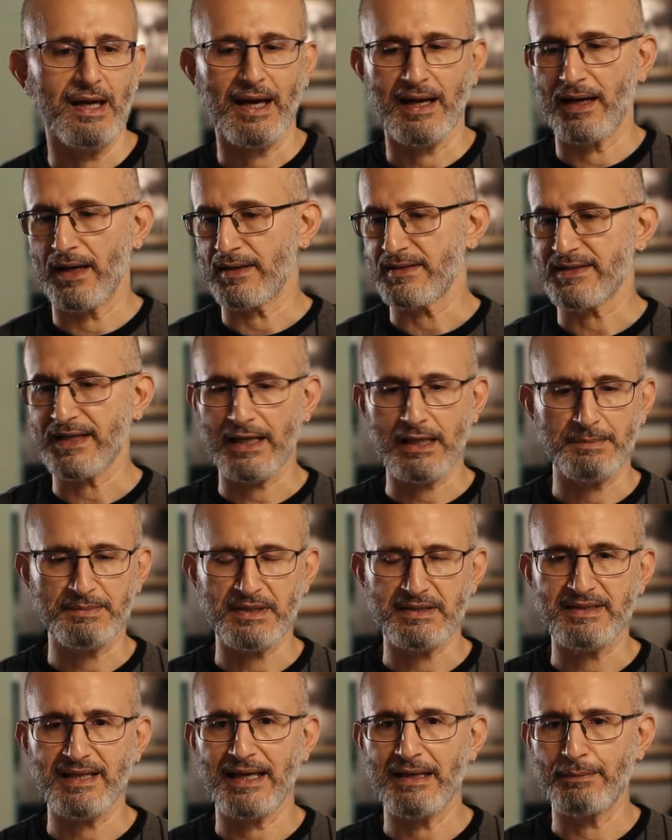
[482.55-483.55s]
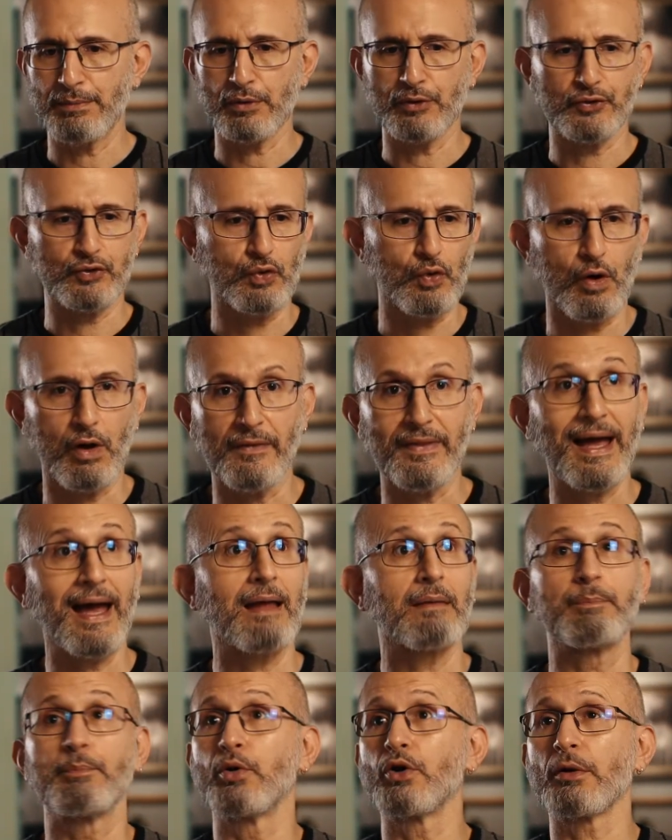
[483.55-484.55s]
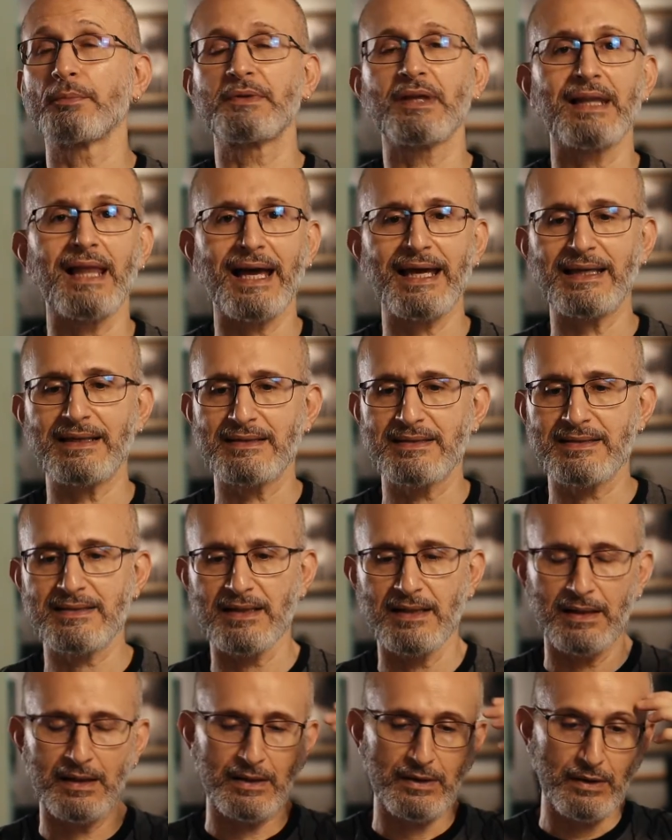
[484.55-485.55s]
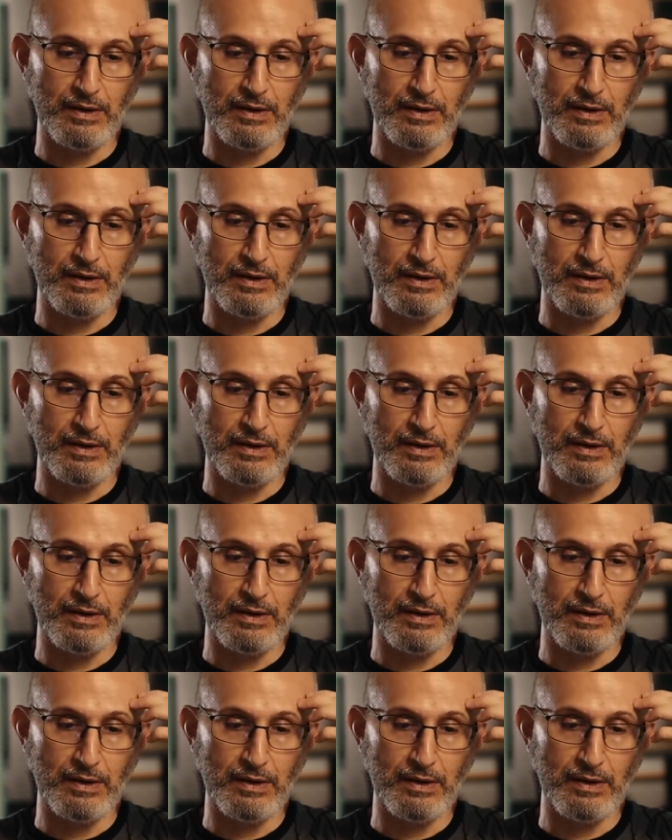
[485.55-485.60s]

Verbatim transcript: uh, set up the table, do all that, put up the lights,